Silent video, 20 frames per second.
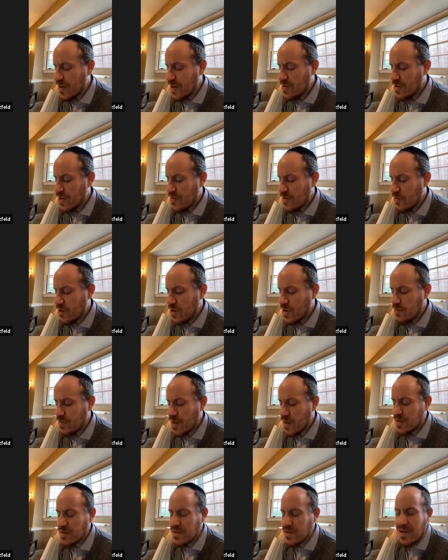So Gemara
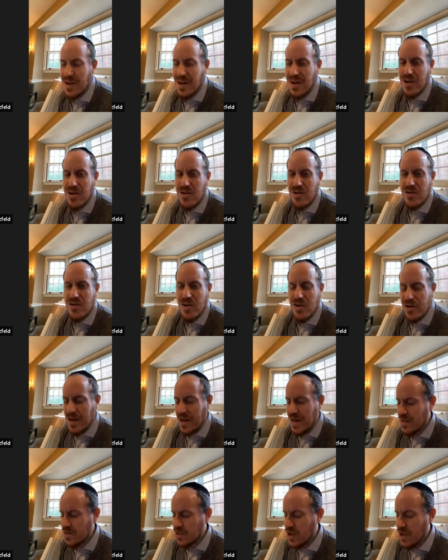explained, no,
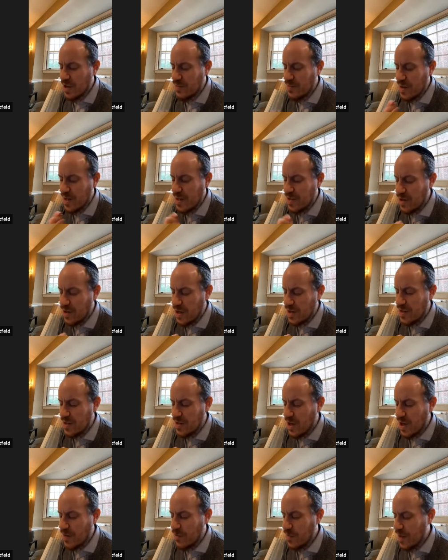lokasha
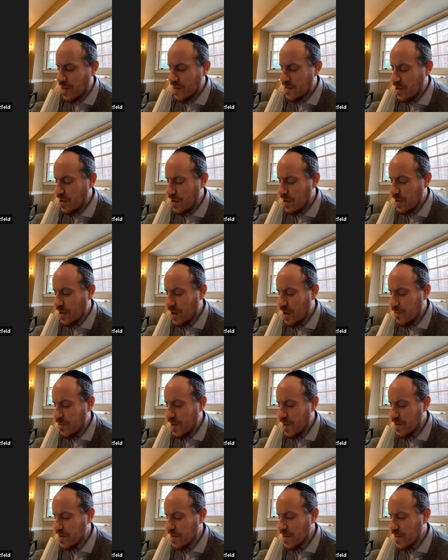abachadati
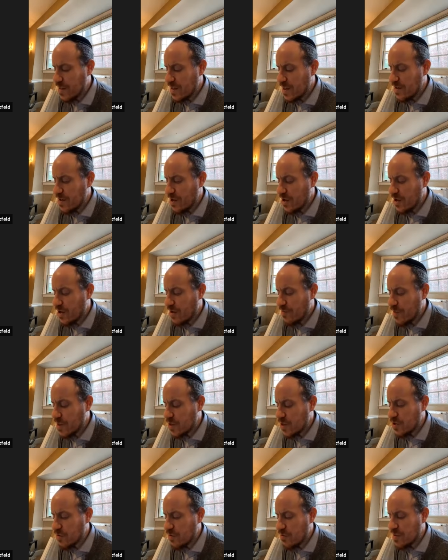abatiki. And our
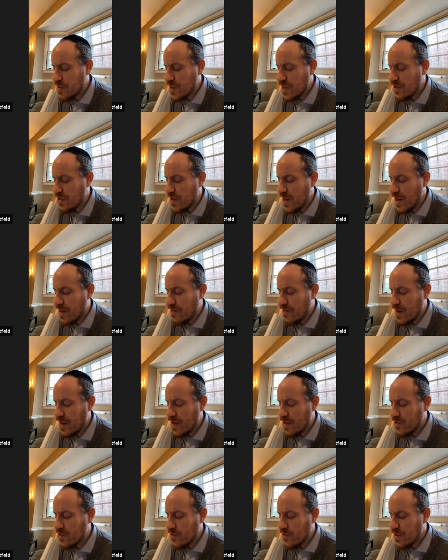Mishnah, when we say you're not allowed
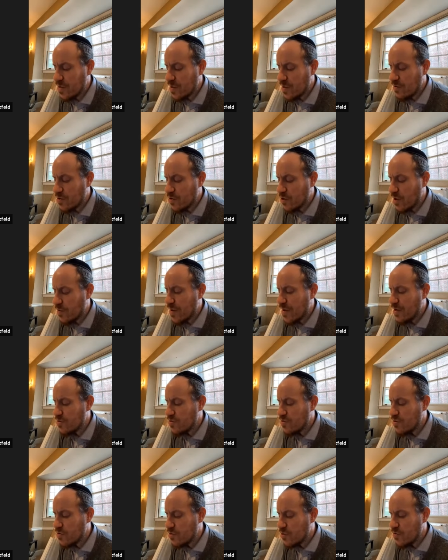to do it, they were talking
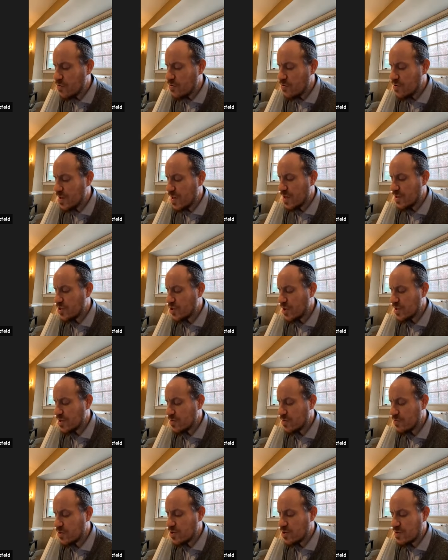about new
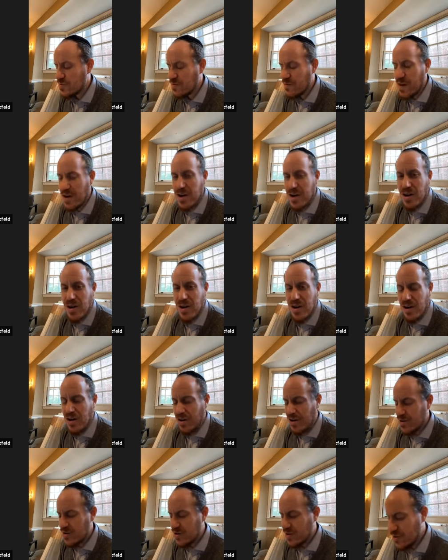ditches, which is very
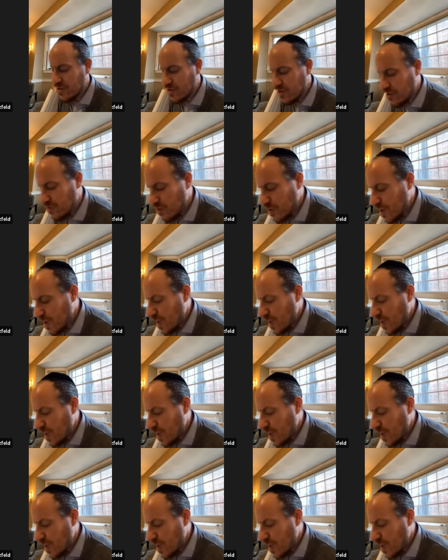hard to do.